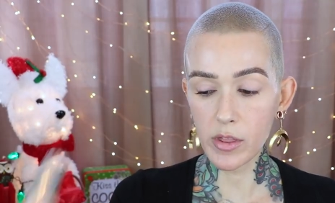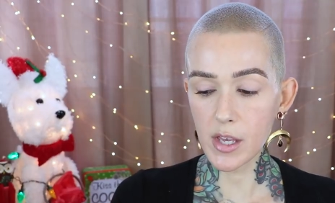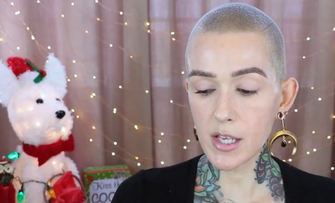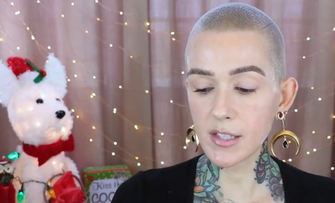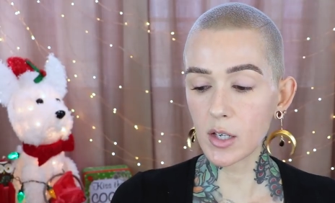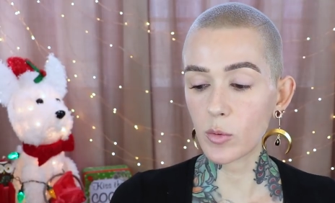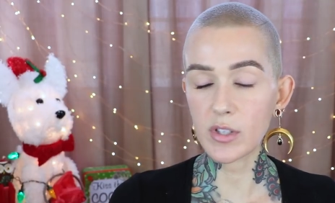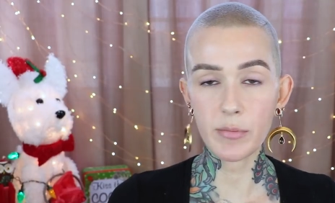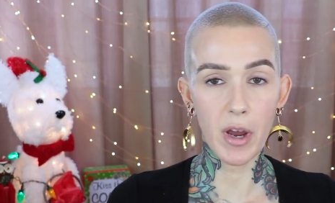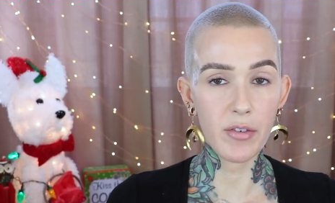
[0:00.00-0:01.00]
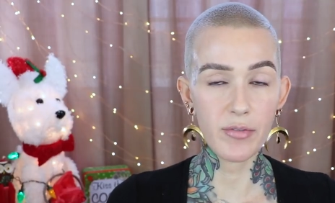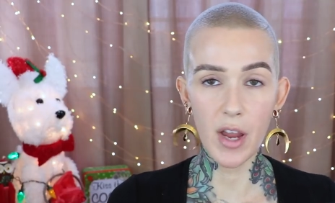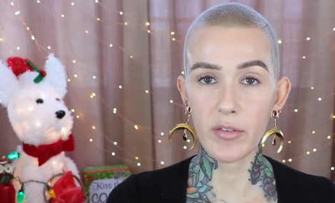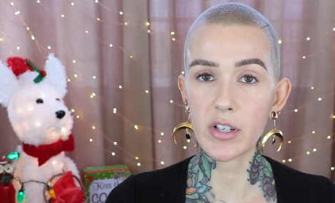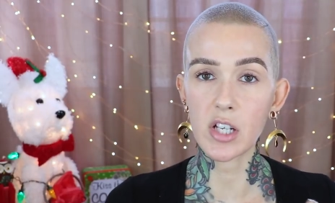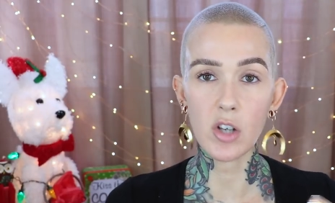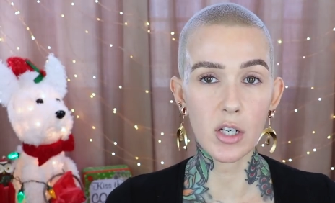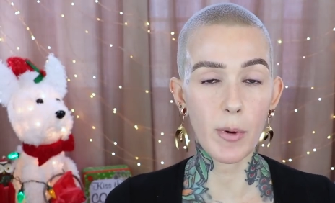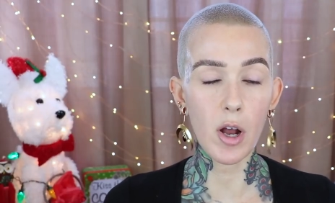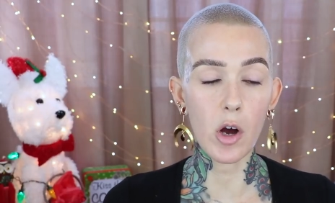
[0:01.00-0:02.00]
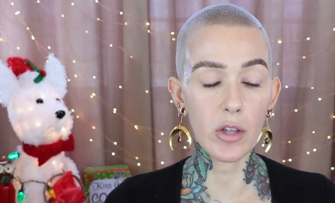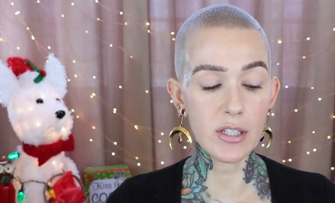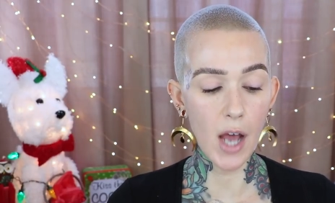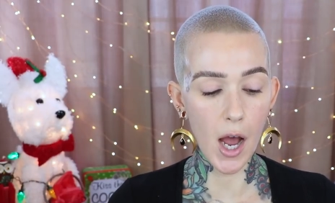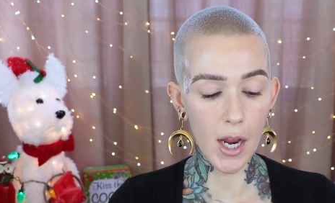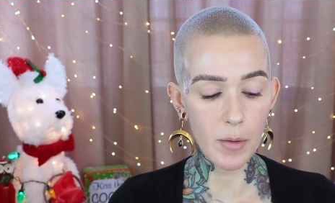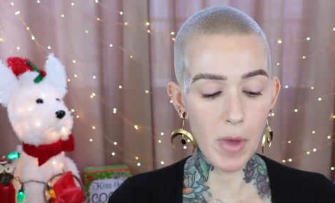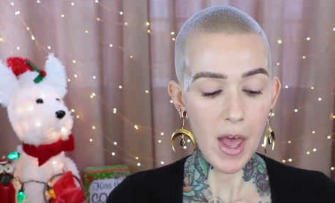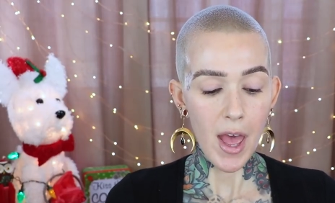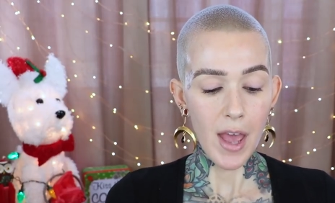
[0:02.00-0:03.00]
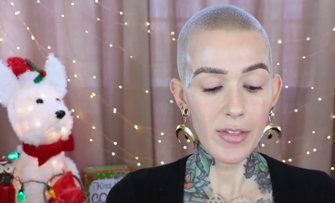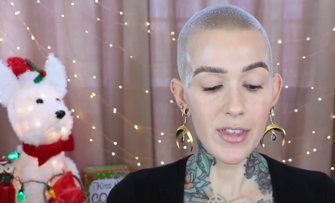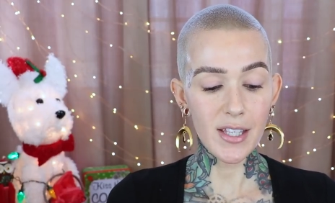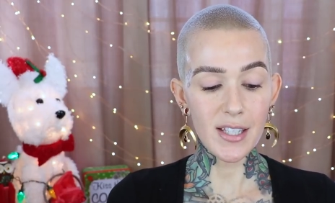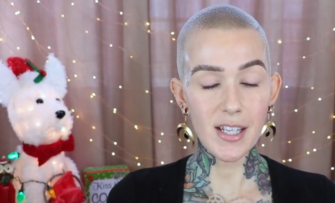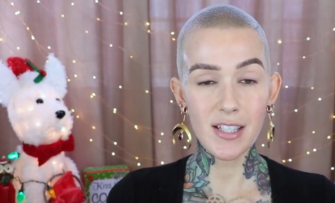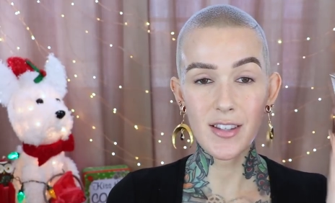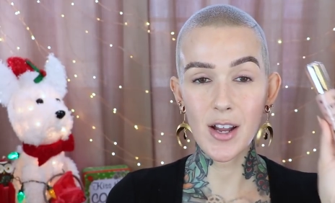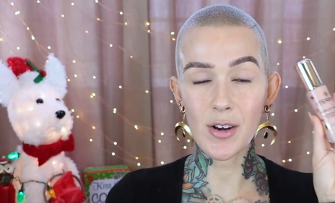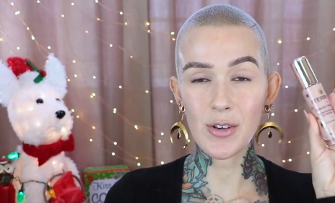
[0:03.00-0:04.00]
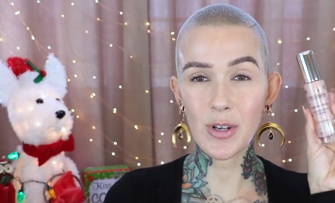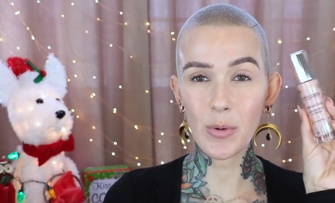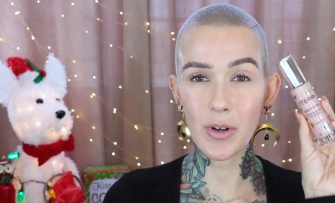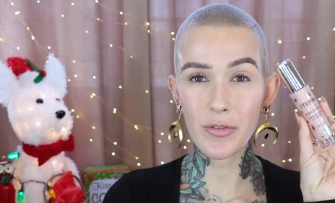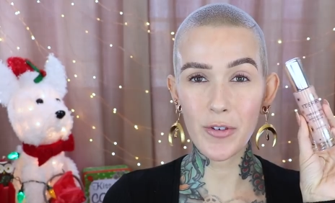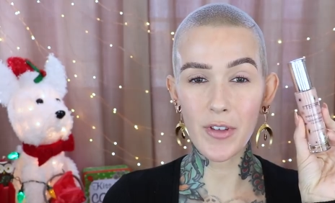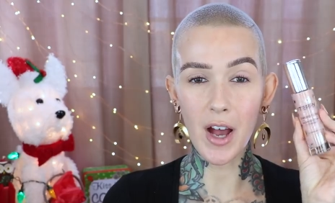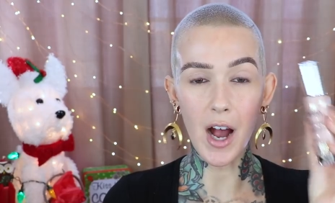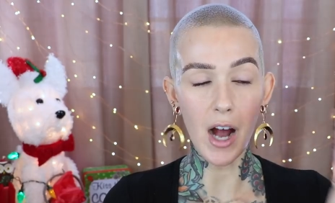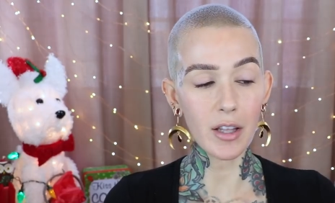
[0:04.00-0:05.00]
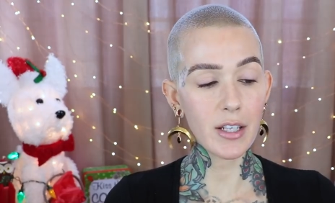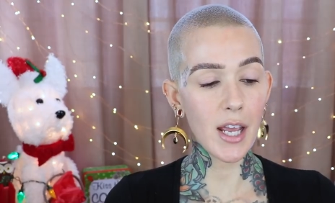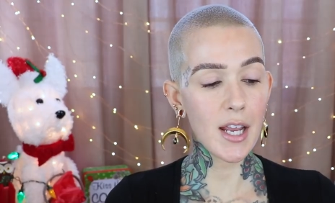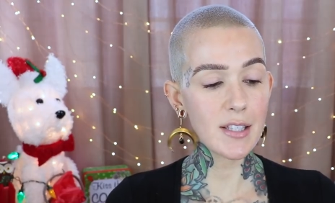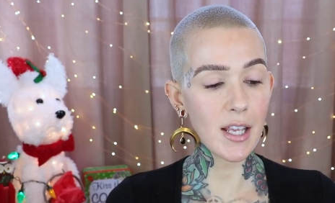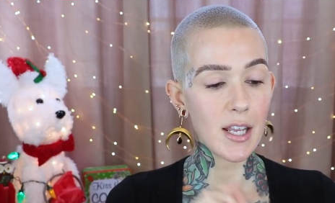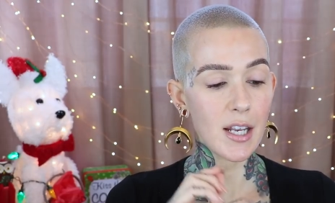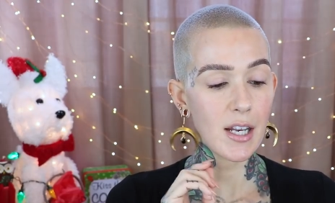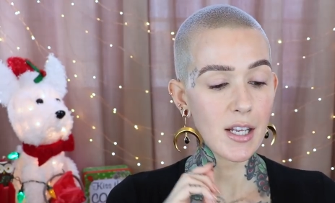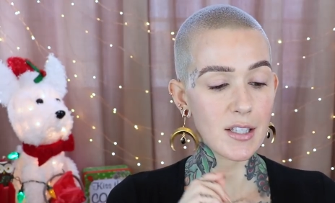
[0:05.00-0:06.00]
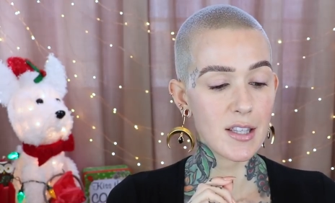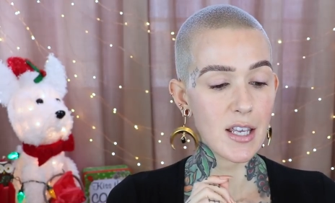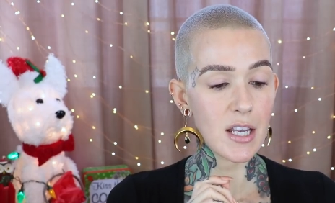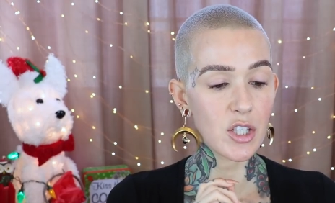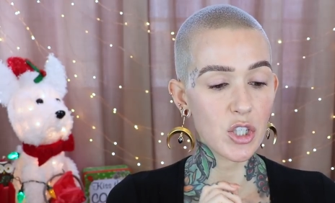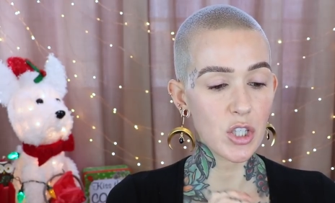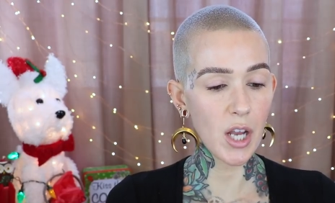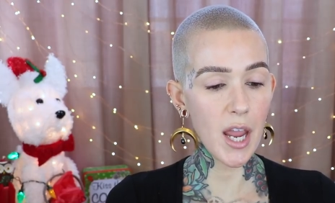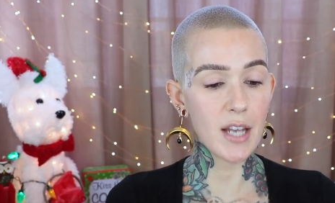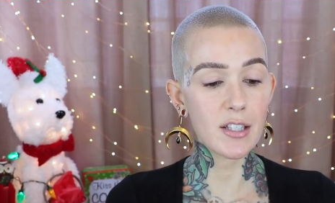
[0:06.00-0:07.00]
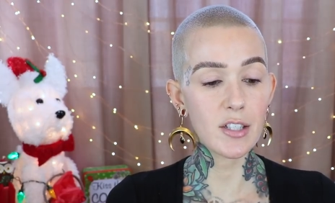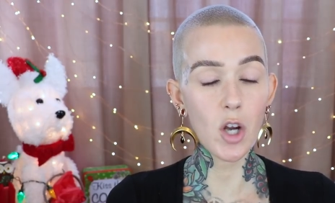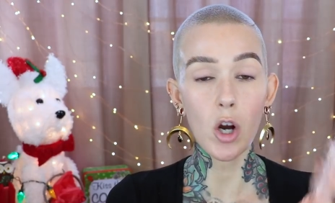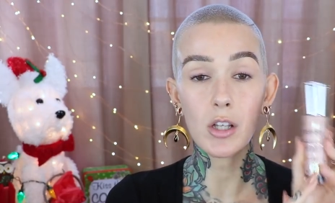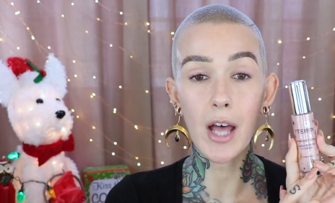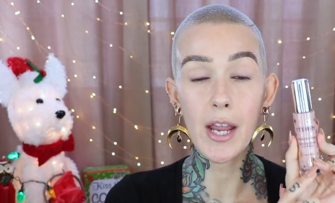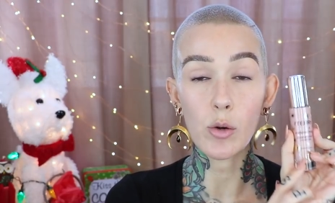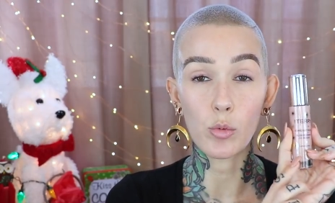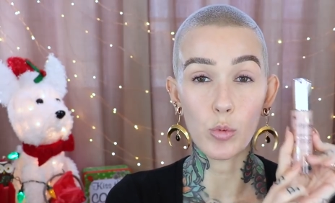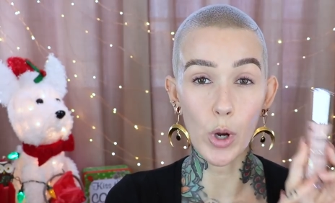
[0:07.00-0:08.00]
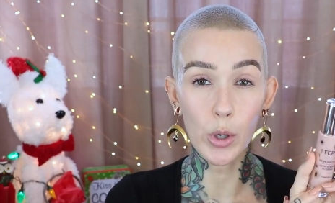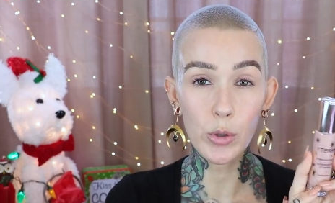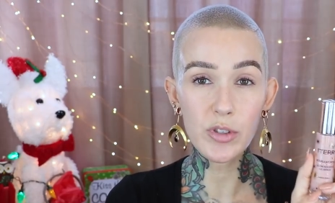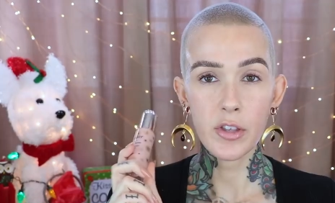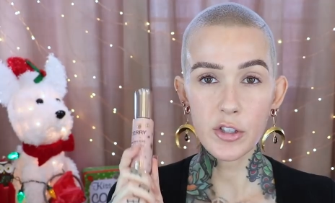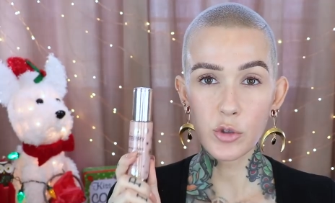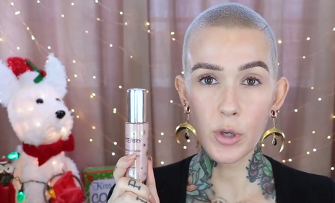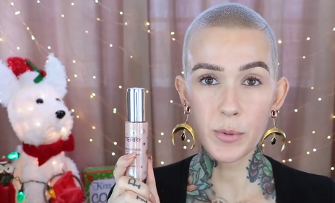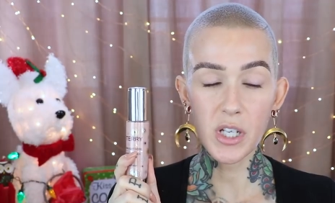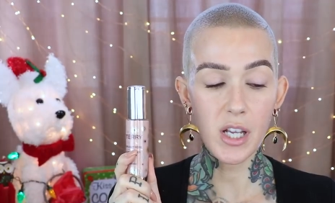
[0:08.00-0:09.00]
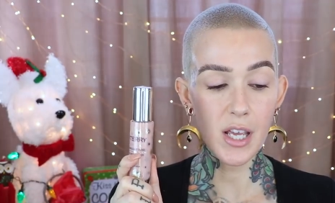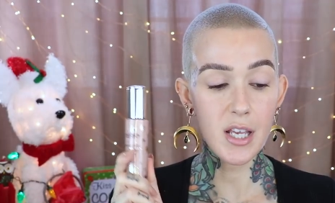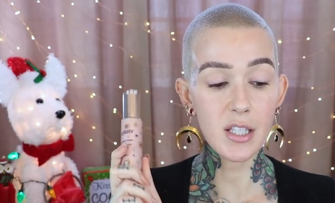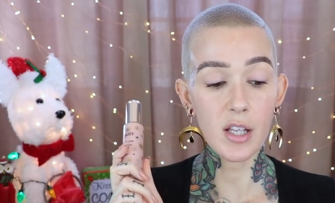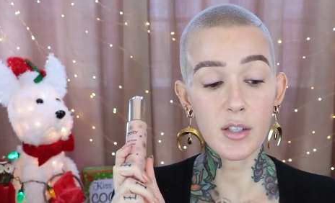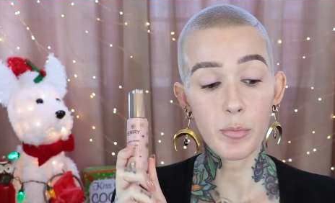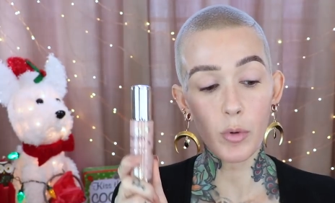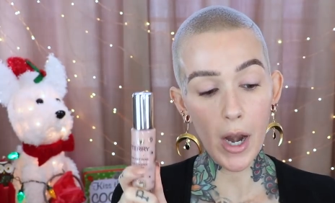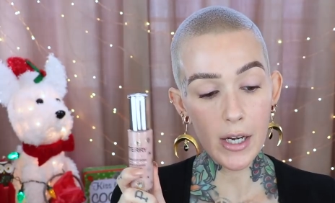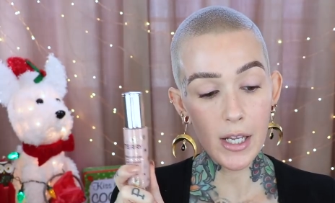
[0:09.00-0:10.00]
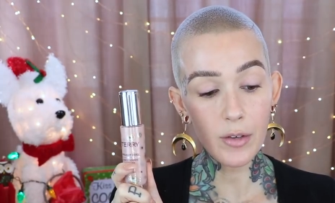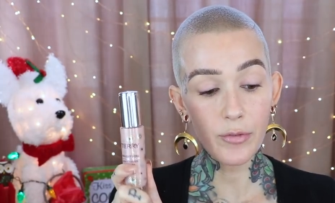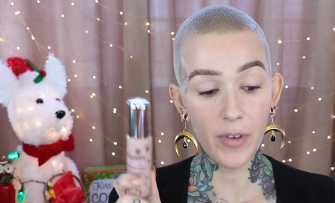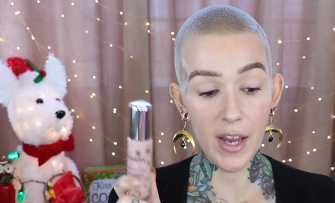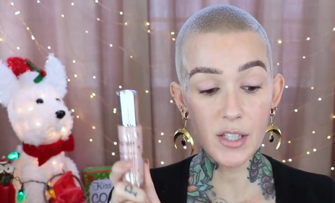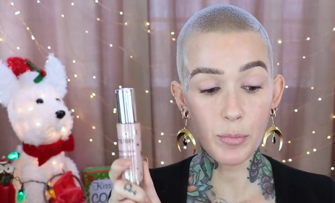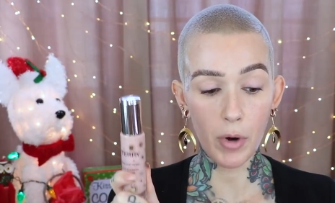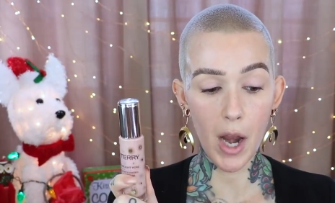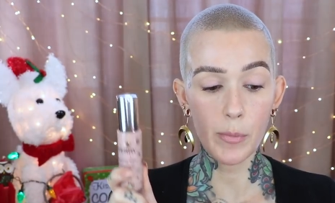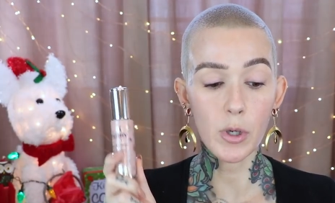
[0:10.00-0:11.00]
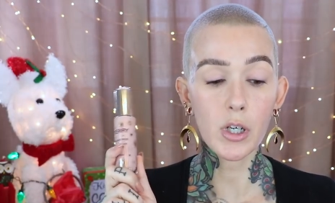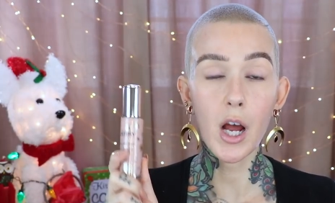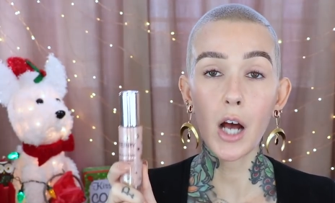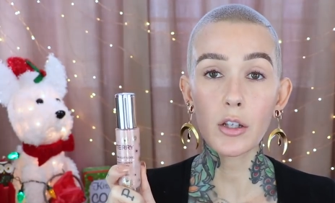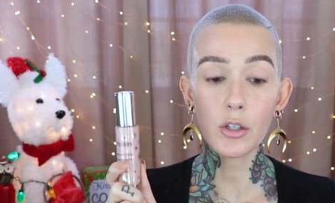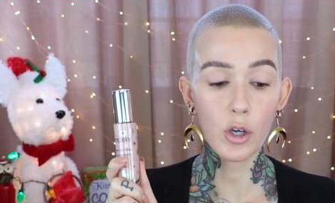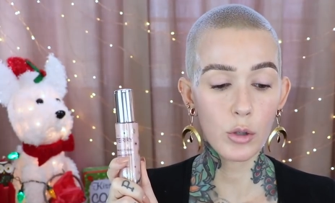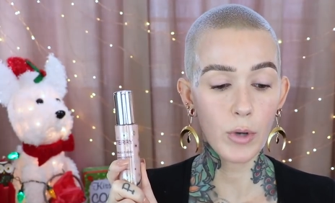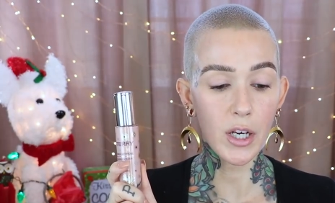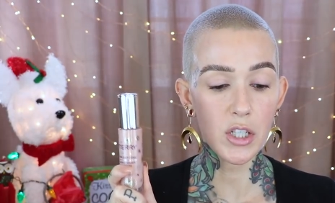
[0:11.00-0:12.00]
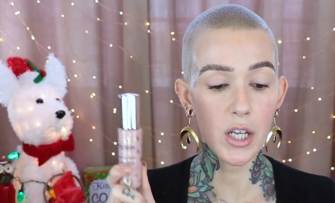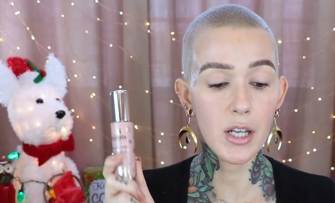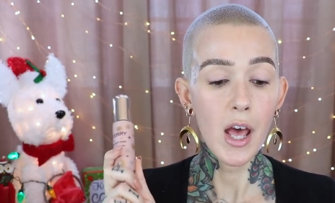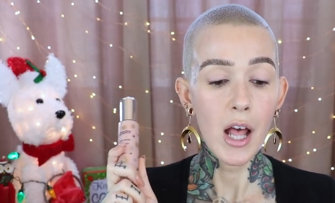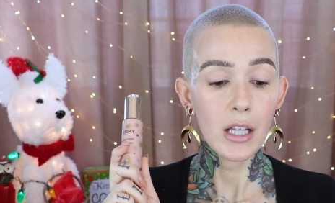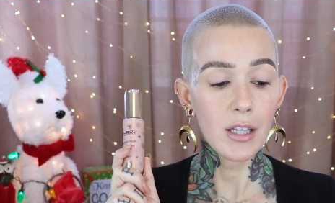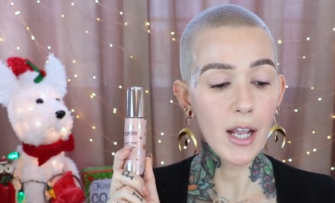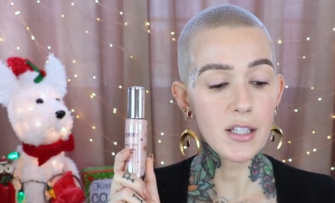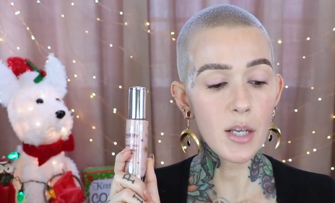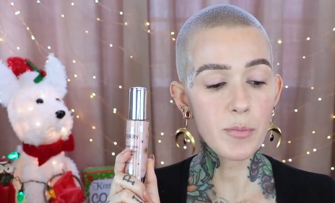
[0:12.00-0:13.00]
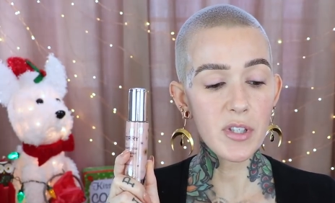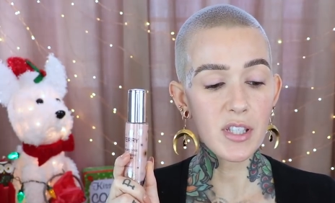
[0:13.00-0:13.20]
Speaker 1: this. It was in my favorites. I talked about it all the time. And this is their new one for the holidays, and it is the shade Starlight Rose. The description is, it's a brightening face primer, color correction, lights up the